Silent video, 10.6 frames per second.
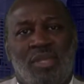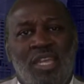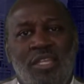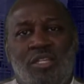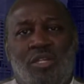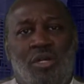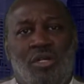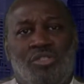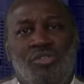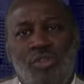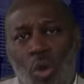Any
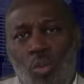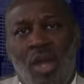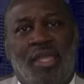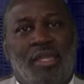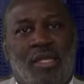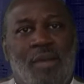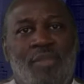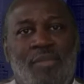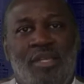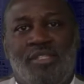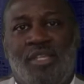cause. No one can come to
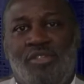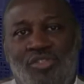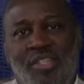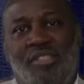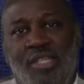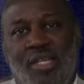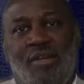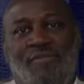me and say, Tracey L.